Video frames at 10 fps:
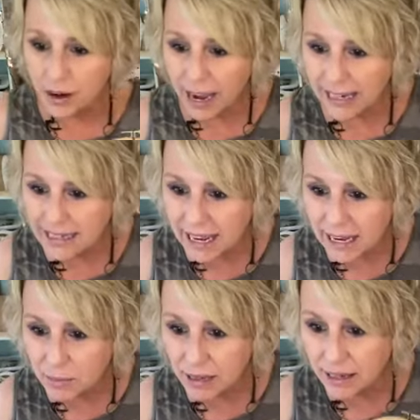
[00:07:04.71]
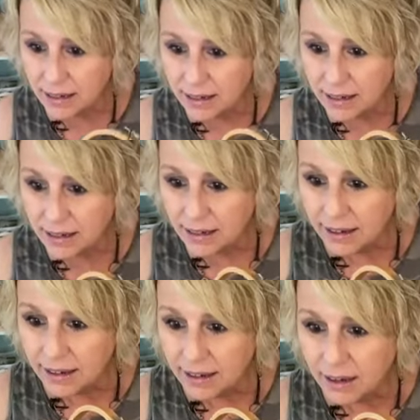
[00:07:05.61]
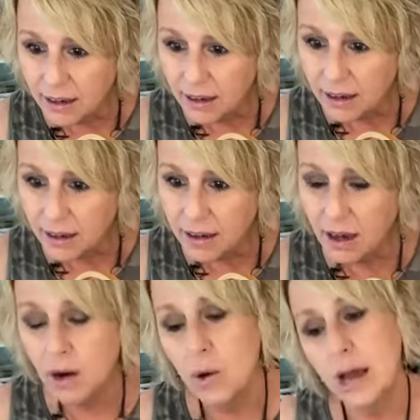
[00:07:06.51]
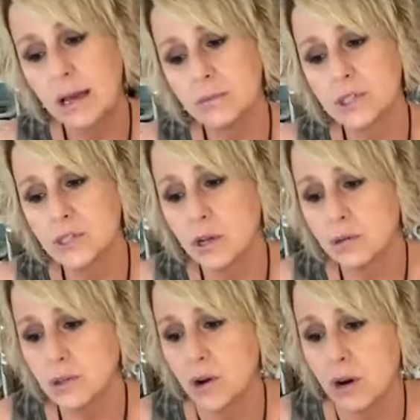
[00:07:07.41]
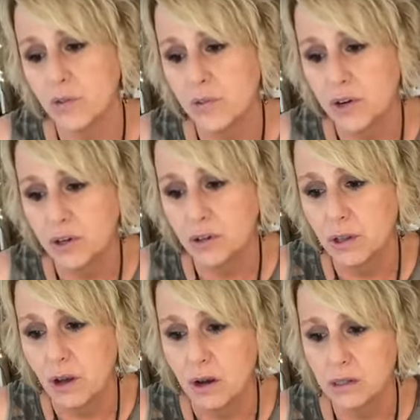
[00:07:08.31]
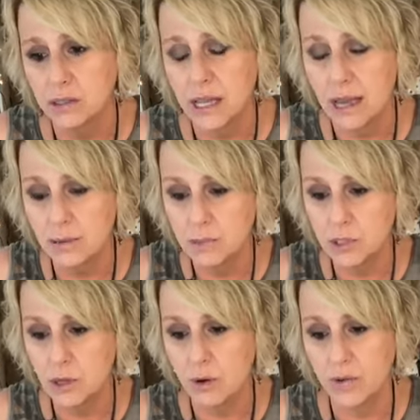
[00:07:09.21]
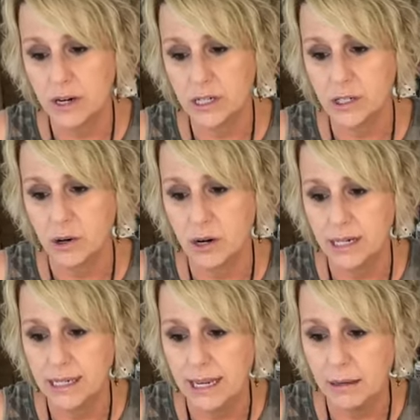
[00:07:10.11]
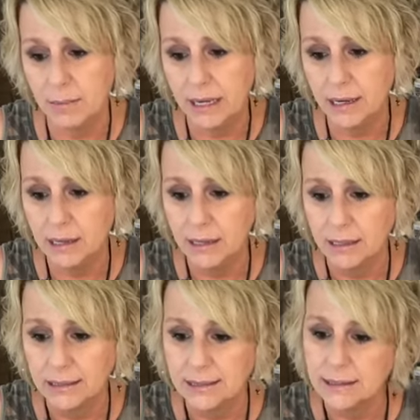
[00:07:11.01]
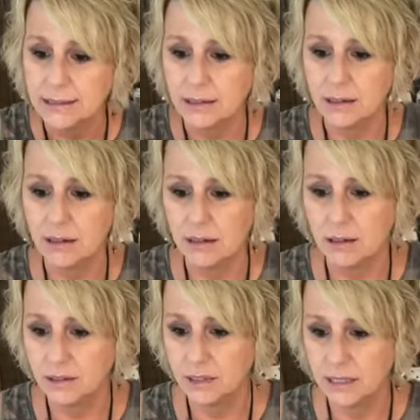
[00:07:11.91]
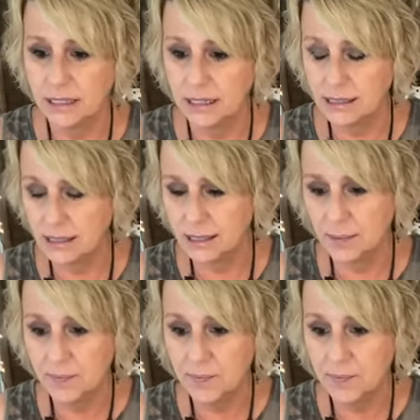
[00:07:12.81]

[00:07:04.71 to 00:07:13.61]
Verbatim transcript: Hey, Tammy. Oh, I am so sorry for your loss. I am so very sorry, Tammy. Oh, goodness.